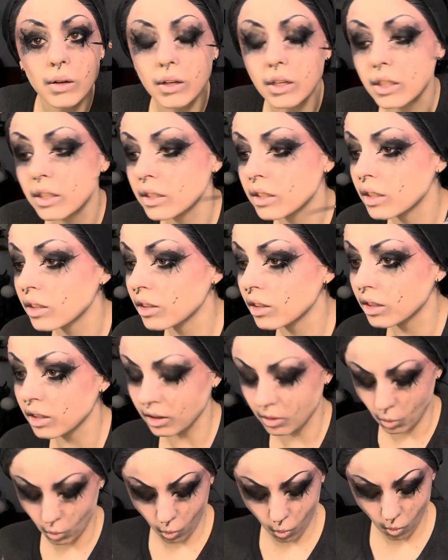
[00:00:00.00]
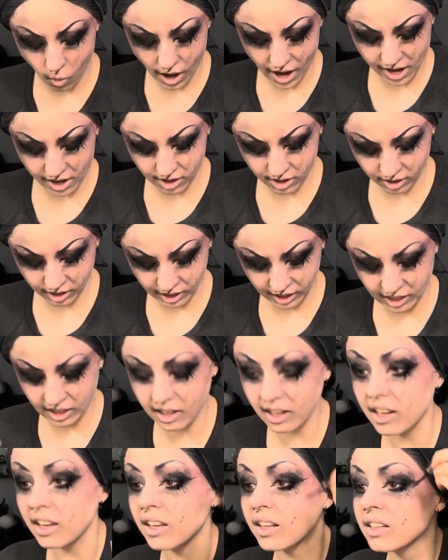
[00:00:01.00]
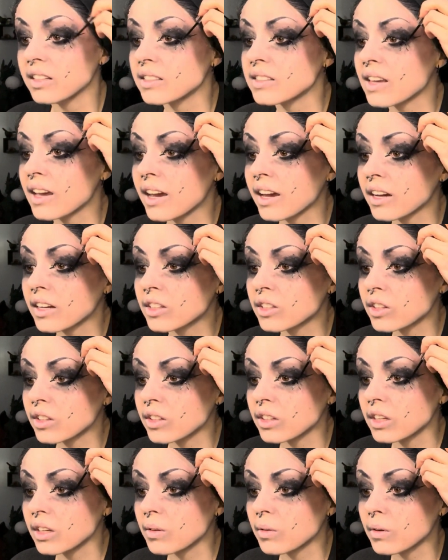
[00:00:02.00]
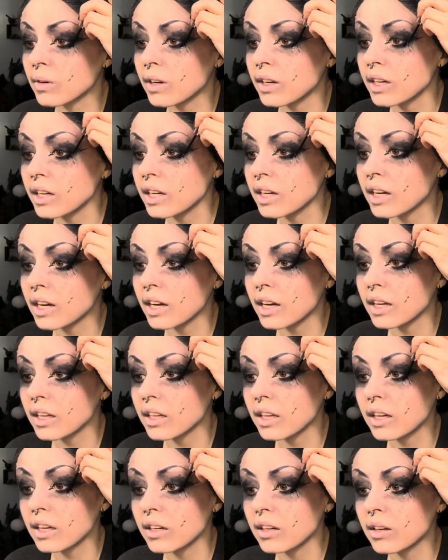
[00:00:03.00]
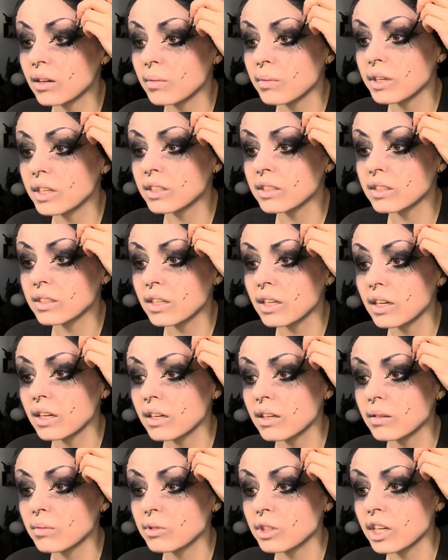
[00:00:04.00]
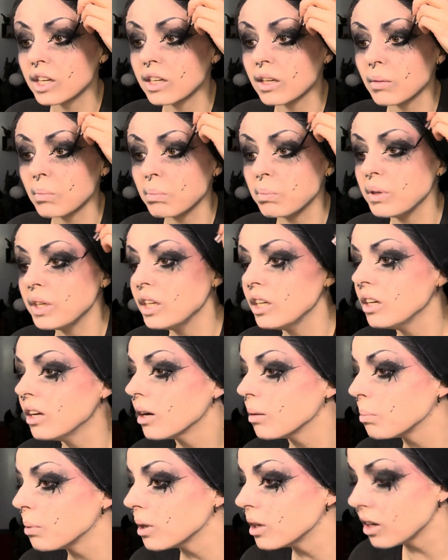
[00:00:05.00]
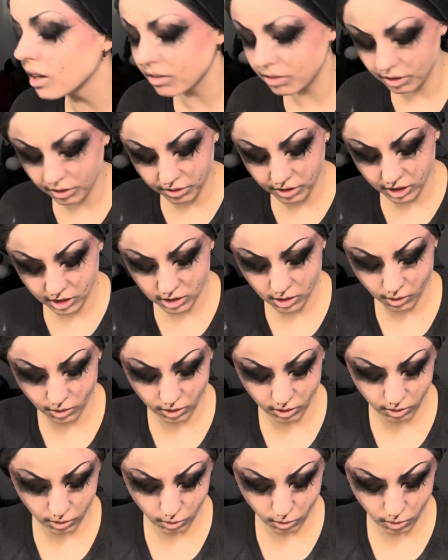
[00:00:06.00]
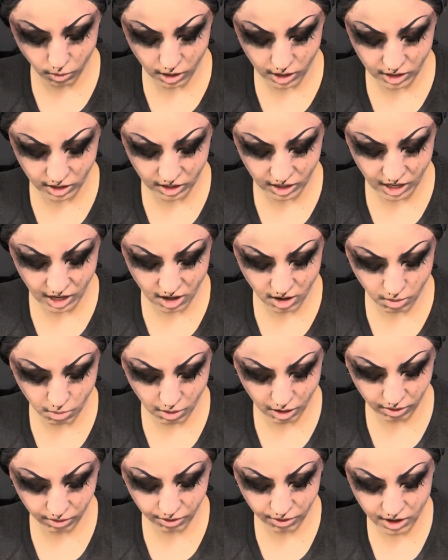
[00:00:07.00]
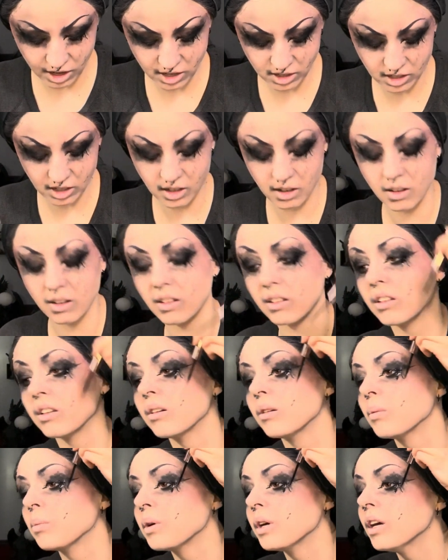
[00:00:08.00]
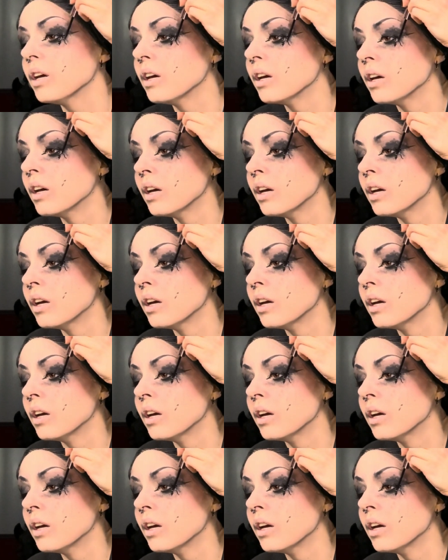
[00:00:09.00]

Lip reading: I want it to look wet like it is actually running eyeliner or mascara. I'm trying to bead up enough of it so it'll run down my face here a little bit.